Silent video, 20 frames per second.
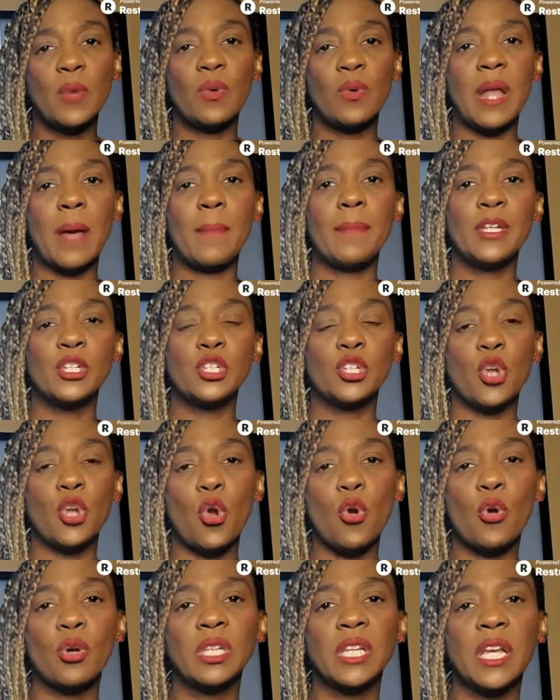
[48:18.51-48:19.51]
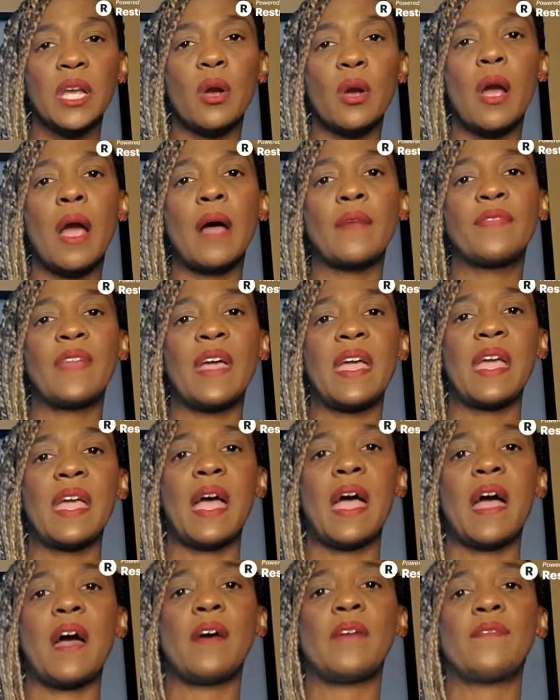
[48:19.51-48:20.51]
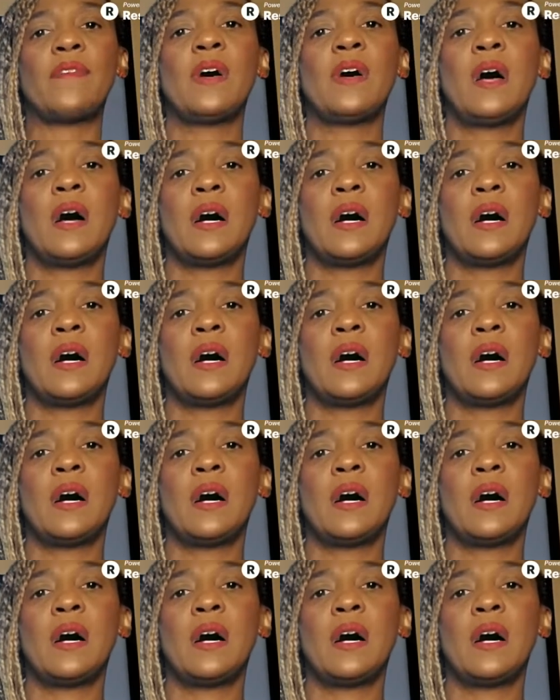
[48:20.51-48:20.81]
what I mentioned earlier, how they have